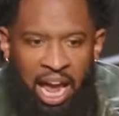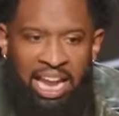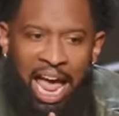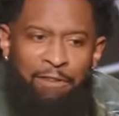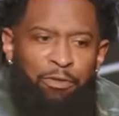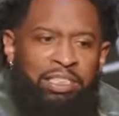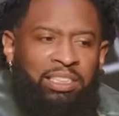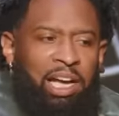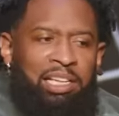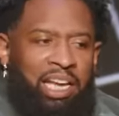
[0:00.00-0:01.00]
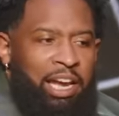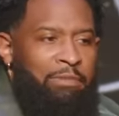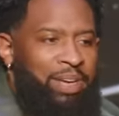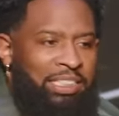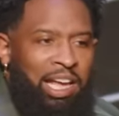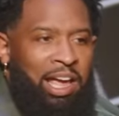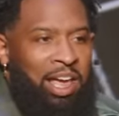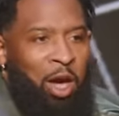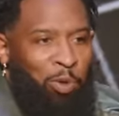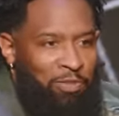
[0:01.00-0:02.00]
And every Sunday, hear me say,
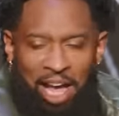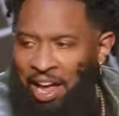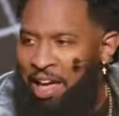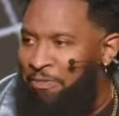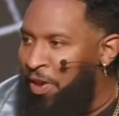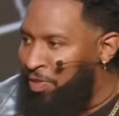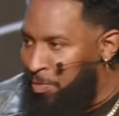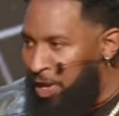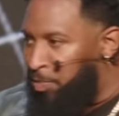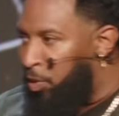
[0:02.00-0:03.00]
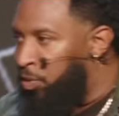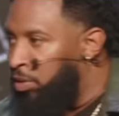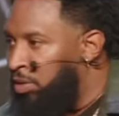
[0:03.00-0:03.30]
Well, if I can have 50 people,